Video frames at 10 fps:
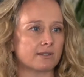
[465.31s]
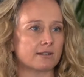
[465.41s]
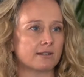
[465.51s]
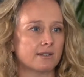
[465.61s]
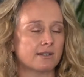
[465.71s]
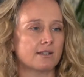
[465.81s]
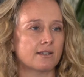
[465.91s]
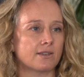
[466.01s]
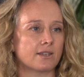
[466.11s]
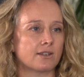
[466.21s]

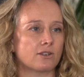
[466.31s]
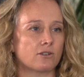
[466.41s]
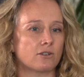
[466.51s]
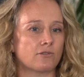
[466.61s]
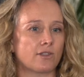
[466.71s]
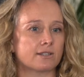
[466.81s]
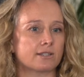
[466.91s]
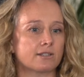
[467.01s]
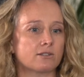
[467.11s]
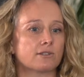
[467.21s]
that you know
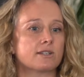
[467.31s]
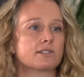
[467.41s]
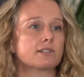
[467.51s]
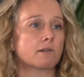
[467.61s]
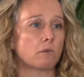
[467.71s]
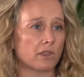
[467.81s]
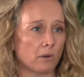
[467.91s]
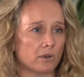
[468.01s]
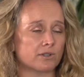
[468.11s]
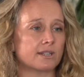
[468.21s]
that's not necessarily what they
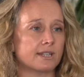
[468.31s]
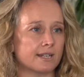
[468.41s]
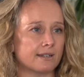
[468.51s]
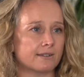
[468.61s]
want to hear.